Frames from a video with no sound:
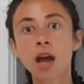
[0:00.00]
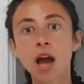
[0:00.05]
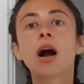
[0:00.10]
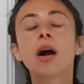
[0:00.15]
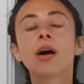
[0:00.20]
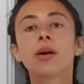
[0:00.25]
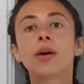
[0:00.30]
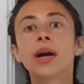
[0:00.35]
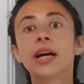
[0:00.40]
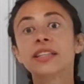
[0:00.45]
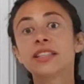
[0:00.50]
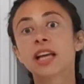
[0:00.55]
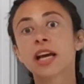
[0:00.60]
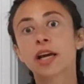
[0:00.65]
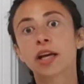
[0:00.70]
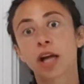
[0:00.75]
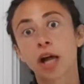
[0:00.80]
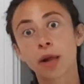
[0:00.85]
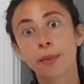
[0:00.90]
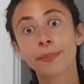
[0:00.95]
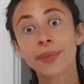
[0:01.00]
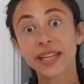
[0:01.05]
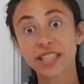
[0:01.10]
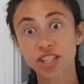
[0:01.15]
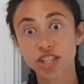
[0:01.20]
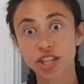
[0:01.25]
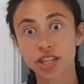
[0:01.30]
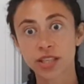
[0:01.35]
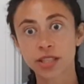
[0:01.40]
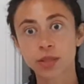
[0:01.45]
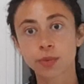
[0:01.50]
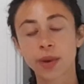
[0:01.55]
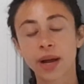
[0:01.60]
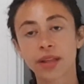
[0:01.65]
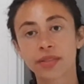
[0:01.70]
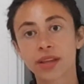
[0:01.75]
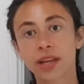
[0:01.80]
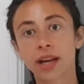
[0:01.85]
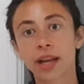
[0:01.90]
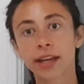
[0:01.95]
Oh, and I'll mention as well
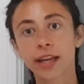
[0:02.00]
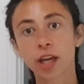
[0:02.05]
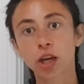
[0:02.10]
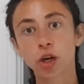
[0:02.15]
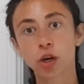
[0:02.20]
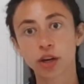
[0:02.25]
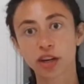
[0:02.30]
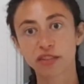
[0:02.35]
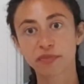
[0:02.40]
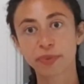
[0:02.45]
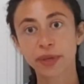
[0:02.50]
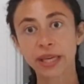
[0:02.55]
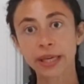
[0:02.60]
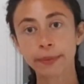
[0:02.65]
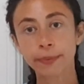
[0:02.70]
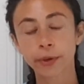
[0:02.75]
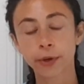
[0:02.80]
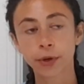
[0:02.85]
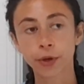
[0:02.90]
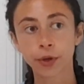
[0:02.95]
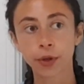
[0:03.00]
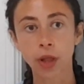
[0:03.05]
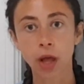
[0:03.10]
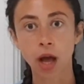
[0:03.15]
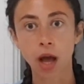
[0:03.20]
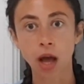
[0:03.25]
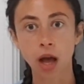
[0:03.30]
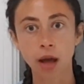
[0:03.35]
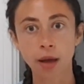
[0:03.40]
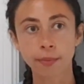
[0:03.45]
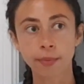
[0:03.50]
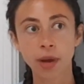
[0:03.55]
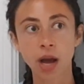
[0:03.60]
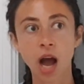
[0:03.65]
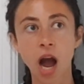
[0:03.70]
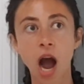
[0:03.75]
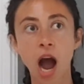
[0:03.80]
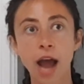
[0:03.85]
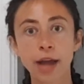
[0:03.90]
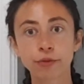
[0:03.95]
that like a lot of people,
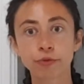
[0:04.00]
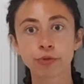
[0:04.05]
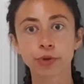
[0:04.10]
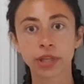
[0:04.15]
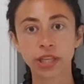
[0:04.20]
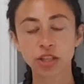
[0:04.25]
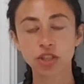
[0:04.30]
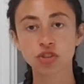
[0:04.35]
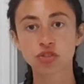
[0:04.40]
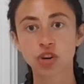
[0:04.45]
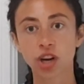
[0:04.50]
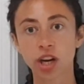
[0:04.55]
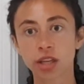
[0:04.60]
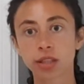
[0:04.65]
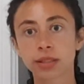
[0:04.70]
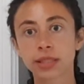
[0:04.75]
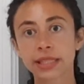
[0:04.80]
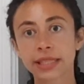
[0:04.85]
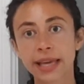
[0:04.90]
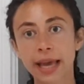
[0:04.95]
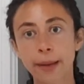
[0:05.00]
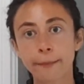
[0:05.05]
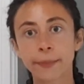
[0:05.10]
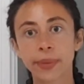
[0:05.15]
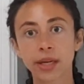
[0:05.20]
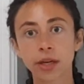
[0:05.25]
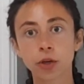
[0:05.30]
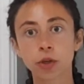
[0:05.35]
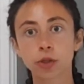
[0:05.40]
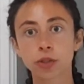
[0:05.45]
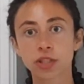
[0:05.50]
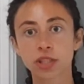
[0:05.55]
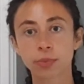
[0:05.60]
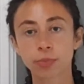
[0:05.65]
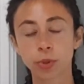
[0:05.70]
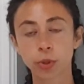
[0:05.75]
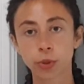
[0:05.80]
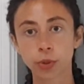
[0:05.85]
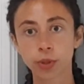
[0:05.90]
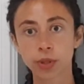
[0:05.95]
I really struggled to get medical
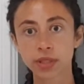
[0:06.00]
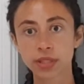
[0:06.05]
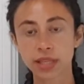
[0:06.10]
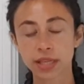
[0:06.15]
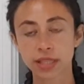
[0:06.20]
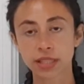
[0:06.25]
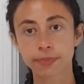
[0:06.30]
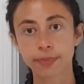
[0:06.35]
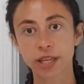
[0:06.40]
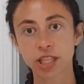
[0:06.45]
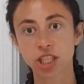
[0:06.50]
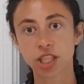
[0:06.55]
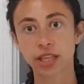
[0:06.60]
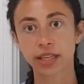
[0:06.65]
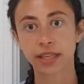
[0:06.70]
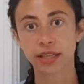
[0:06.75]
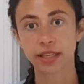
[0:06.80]
support, especially